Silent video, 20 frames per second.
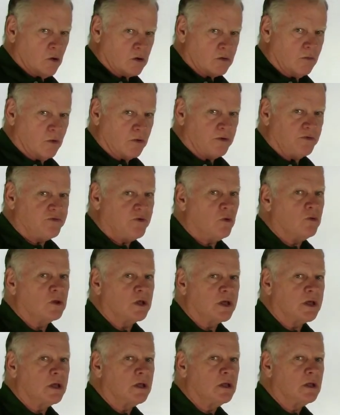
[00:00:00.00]
locomotives
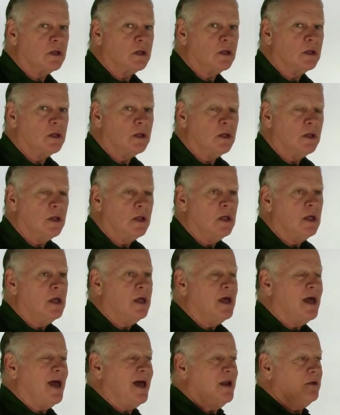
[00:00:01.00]
only,
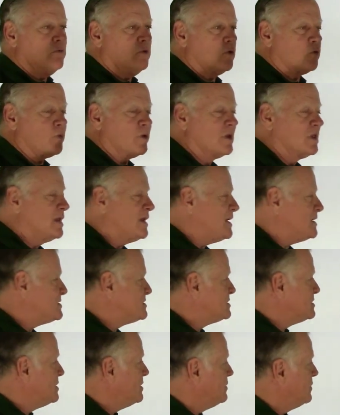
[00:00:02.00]
and it will
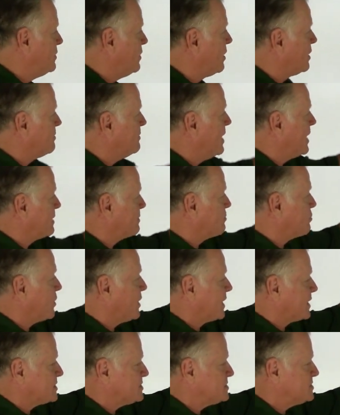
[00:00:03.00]
release the automatic
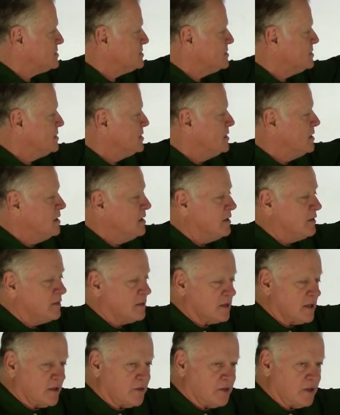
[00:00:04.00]
brakes
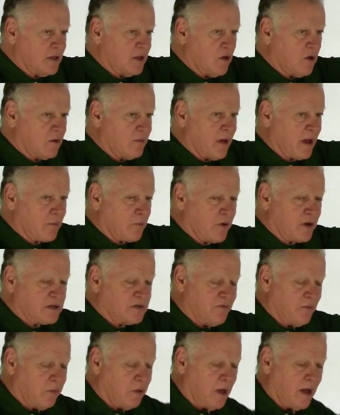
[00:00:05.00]
that the automatic
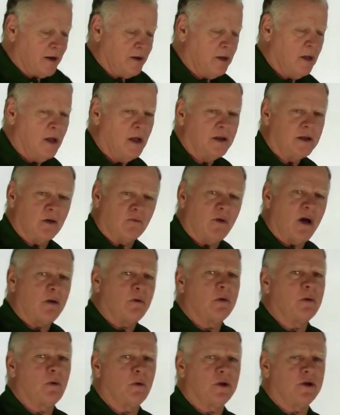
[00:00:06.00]
brakes have applied. Now, why
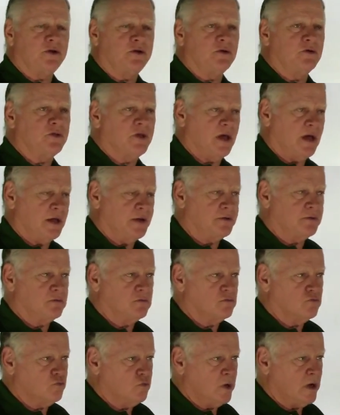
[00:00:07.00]
do we want to do that?
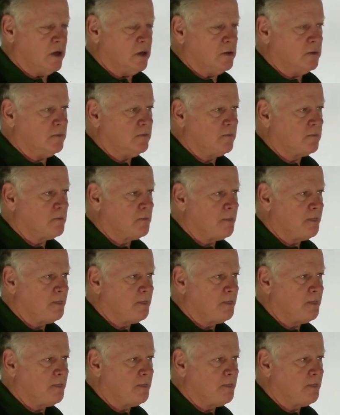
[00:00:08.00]
Well,